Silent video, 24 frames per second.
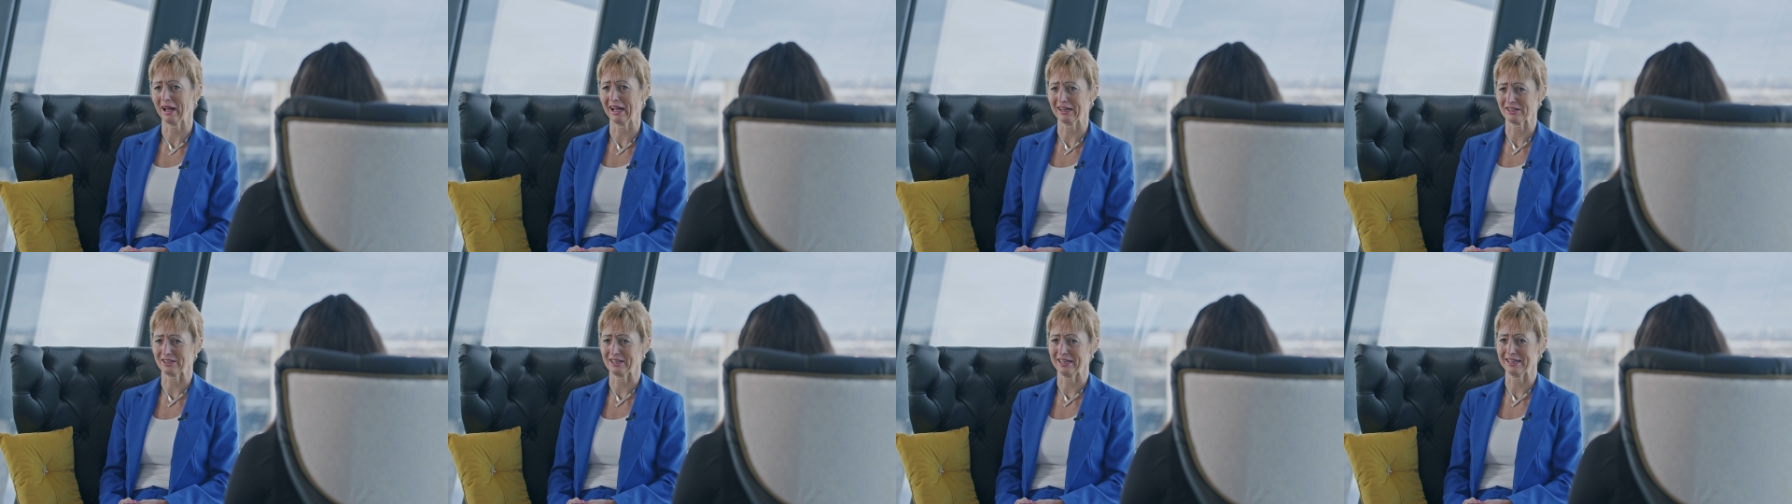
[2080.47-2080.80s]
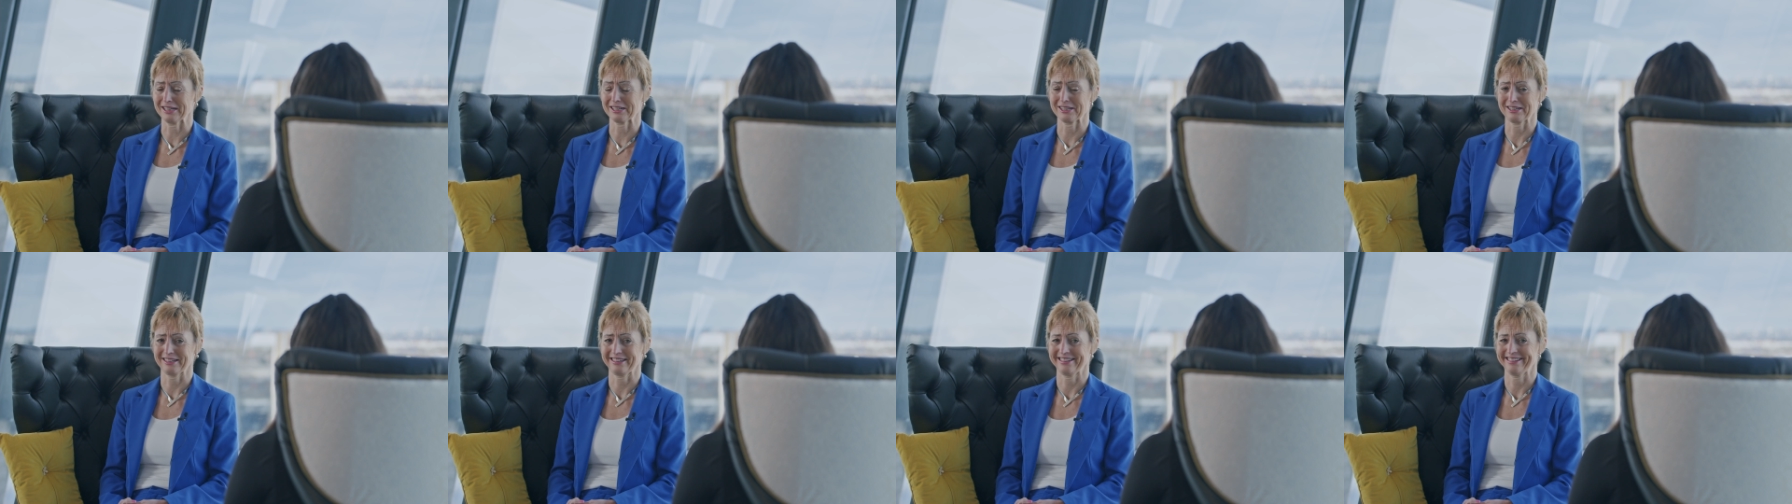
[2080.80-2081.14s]
at
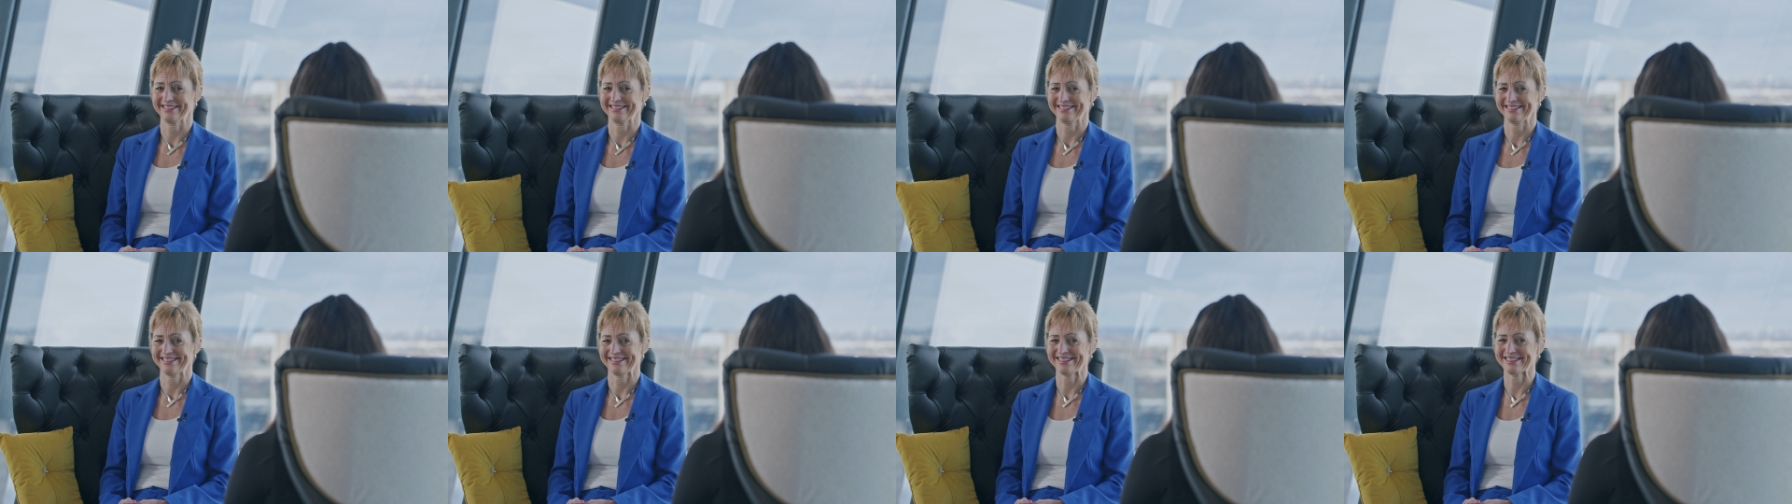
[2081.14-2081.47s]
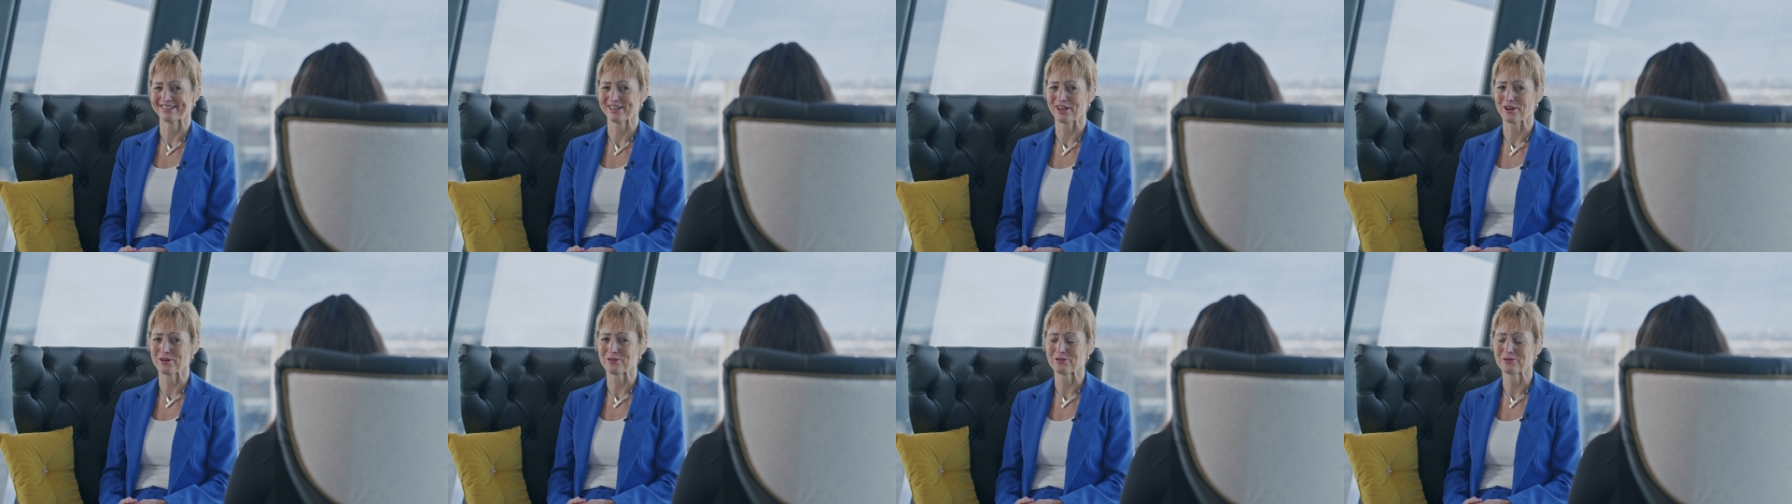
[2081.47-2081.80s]
it
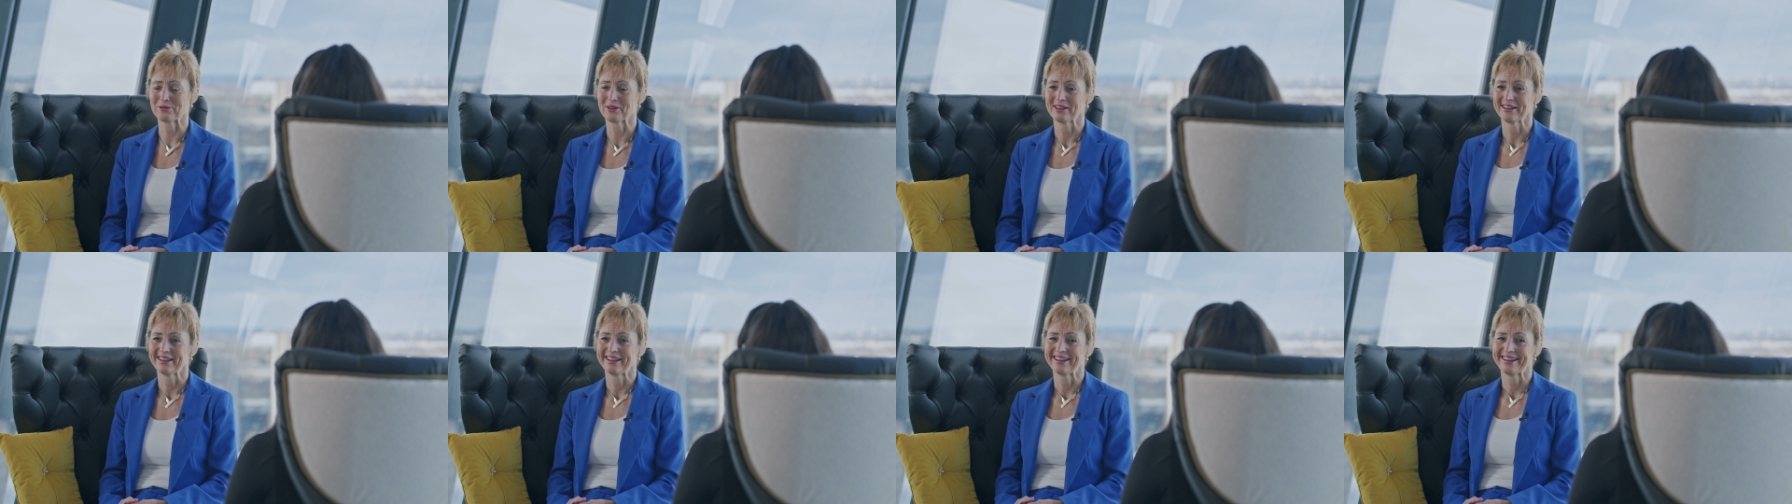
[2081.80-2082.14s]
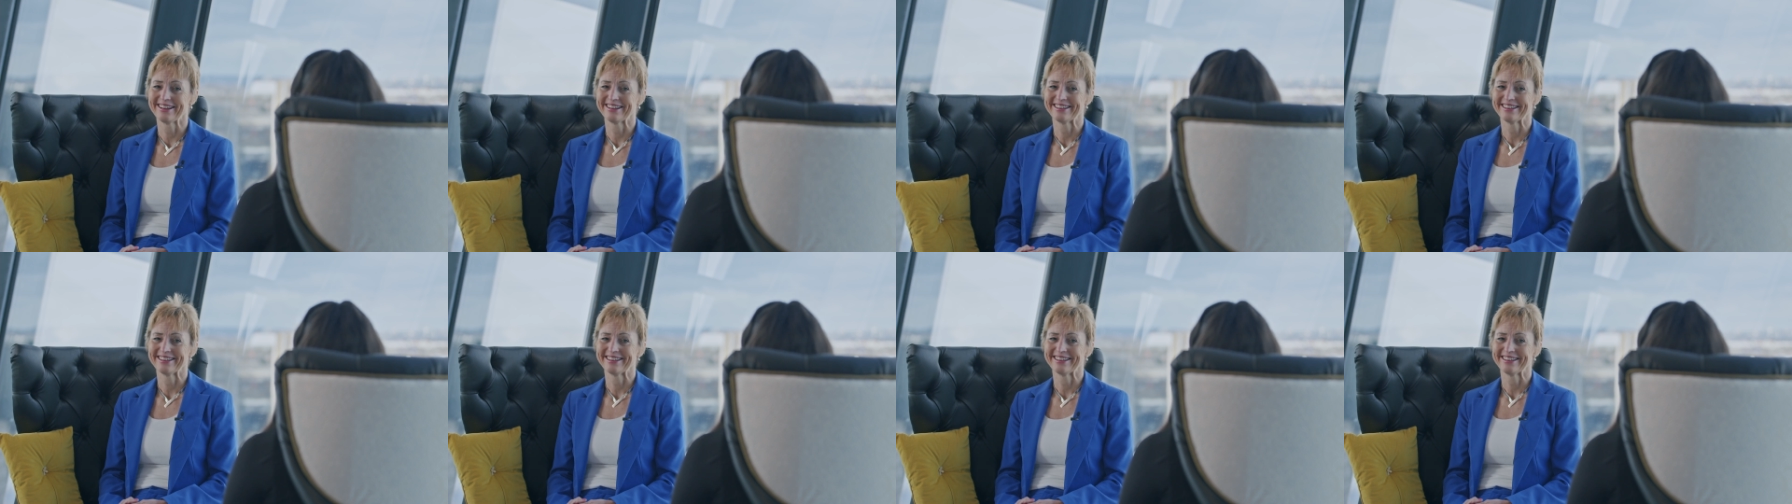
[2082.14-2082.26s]
so no, you were,